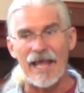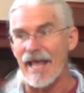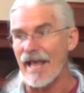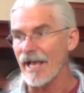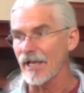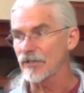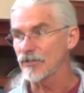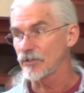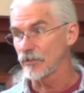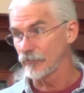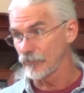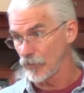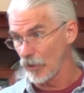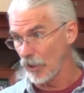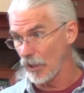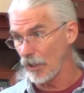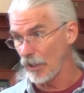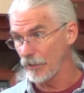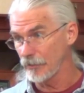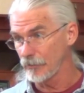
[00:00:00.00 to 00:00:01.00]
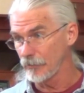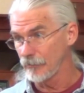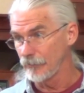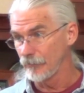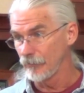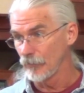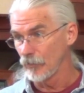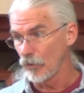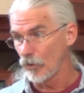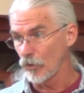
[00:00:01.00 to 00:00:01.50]
acts of God
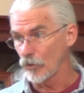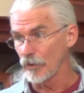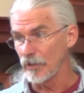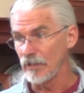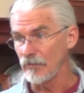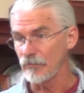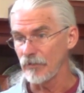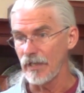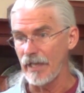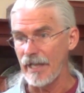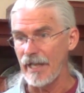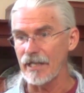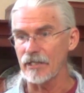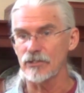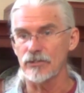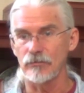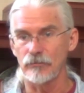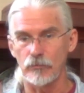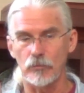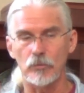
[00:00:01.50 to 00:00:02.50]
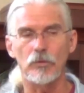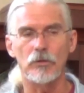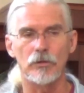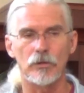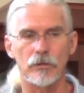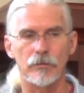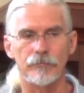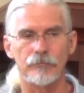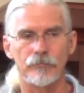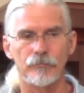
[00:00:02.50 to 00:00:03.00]
or even acts of
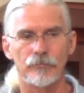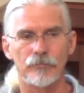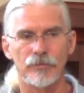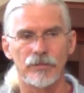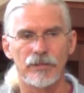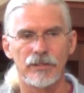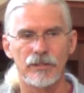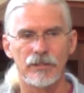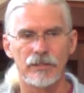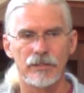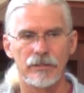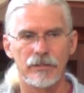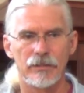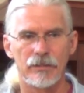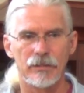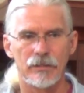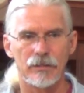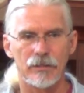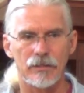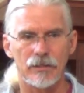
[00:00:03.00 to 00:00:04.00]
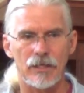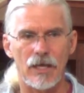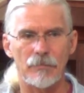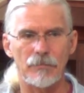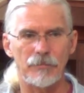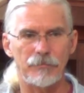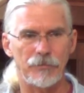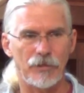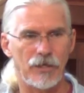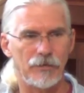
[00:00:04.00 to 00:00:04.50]
war
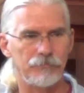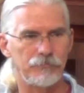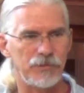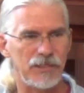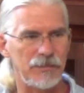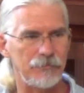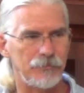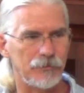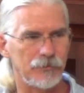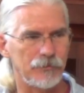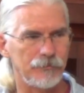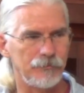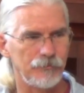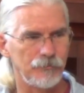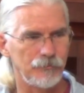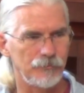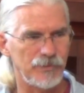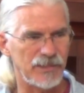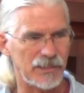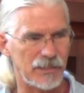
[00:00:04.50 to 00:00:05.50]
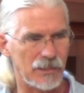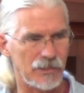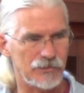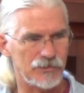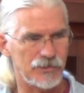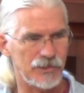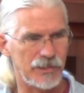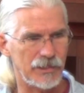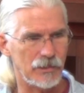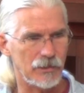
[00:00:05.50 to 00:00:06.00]
come upon people
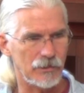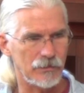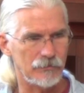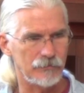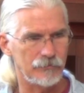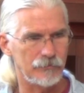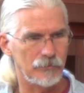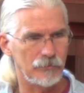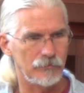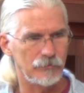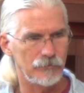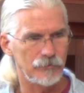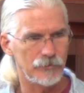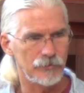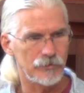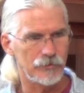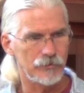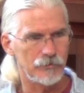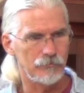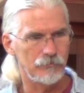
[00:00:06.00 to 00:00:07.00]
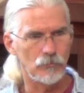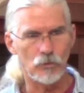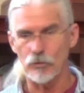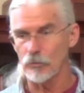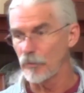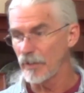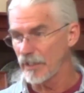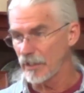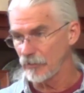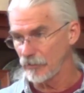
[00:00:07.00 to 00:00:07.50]
because they are
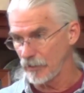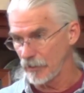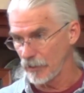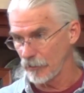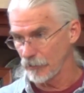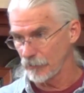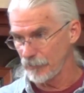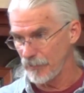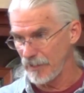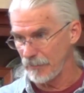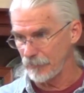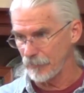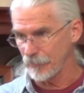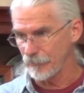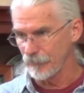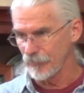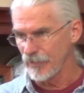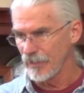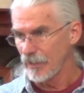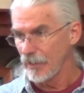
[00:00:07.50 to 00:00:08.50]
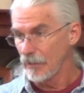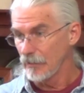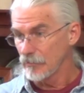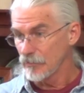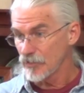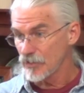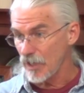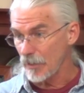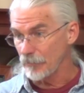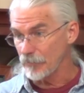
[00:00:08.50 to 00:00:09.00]
more wicked than other people.
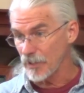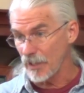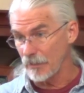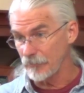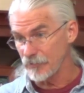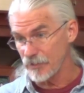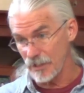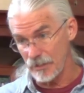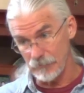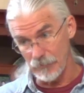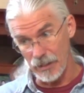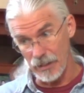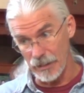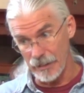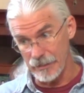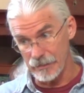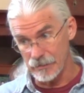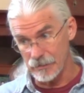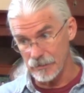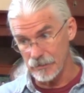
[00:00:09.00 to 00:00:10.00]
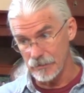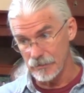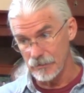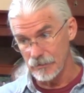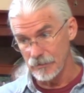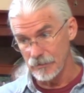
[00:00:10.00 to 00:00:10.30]
Sometimes they might,